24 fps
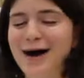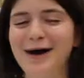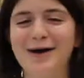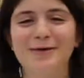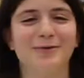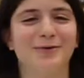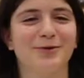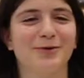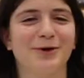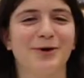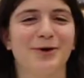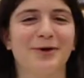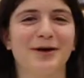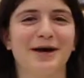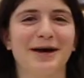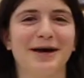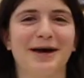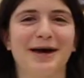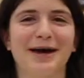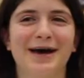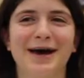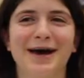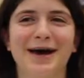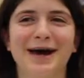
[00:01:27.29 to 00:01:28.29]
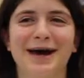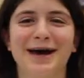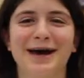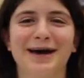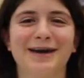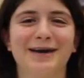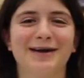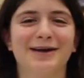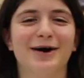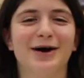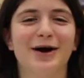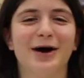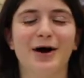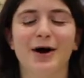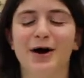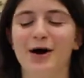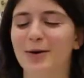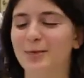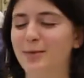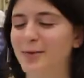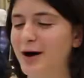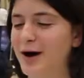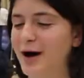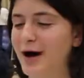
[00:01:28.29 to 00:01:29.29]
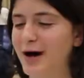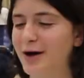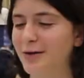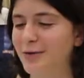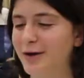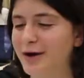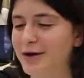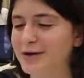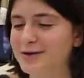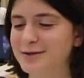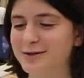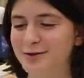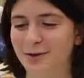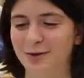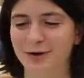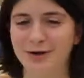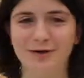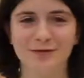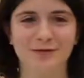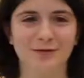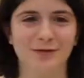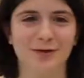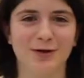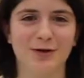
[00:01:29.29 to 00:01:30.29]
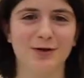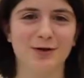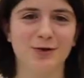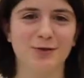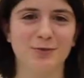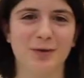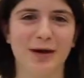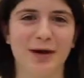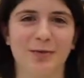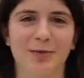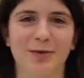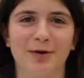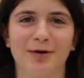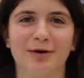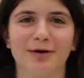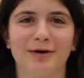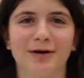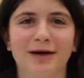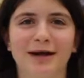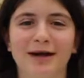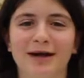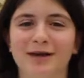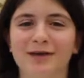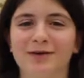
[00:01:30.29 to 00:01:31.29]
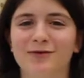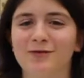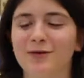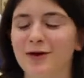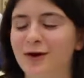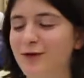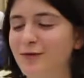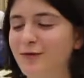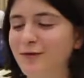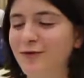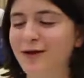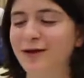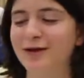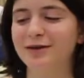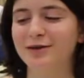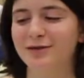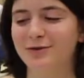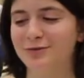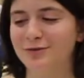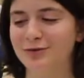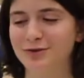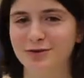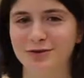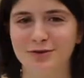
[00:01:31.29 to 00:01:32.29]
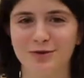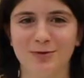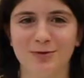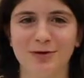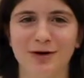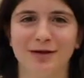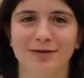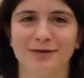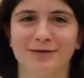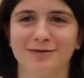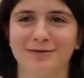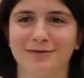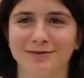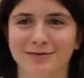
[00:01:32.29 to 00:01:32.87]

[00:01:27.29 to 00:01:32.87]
I'm Chloe, and um, I write stories for the newspaper, and it's very fun. You should do it.